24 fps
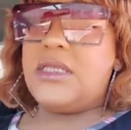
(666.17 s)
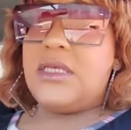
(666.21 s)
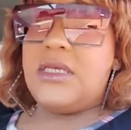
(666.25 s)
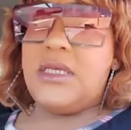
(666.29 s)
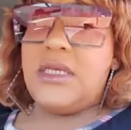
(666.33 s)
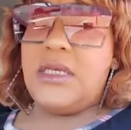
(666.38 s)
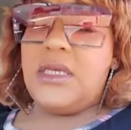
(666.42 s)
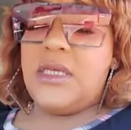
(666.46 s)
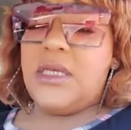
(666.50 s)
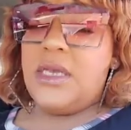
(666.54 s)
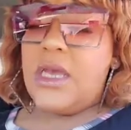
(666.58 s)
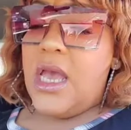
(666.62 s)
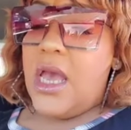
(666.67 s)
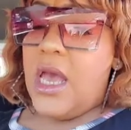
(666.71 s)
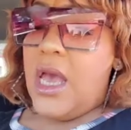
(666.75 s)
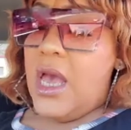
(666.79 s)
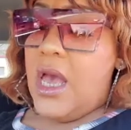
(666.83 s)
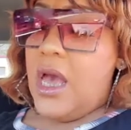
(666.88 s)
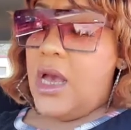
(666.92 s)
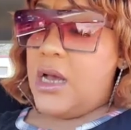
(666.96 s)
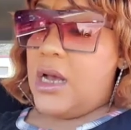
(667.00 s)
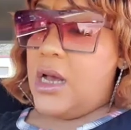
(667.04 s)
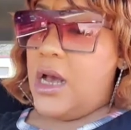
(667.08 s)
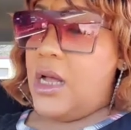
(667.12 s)
the
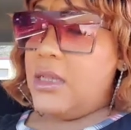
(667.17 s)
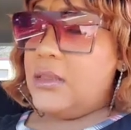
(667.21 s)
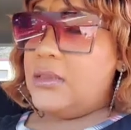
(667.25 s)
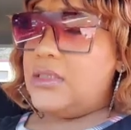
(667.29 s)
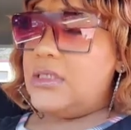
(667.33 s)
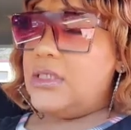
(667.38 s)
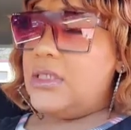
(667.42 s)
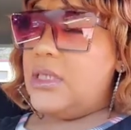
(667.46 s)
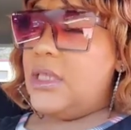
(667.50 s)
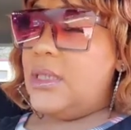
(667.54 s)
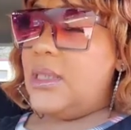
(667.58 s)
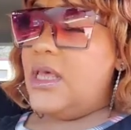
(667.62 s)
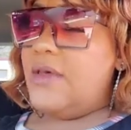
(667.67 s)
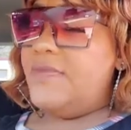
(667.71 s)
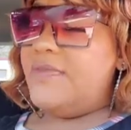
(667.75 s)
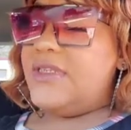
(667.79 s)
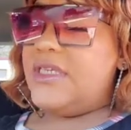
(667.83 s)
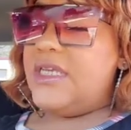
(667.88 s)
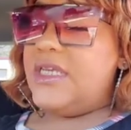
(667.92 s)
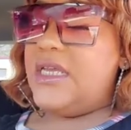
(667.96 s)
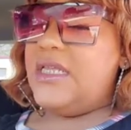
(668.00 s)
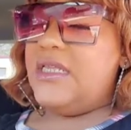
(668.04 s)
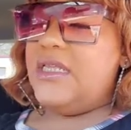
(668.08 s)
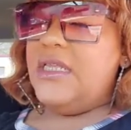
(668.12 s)
colors in the Love
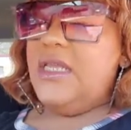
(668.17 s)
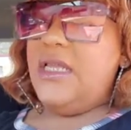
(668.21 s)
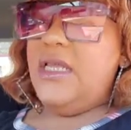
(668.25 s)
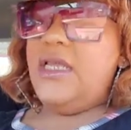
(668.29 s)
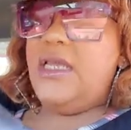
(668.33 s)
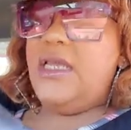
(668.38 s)
Den.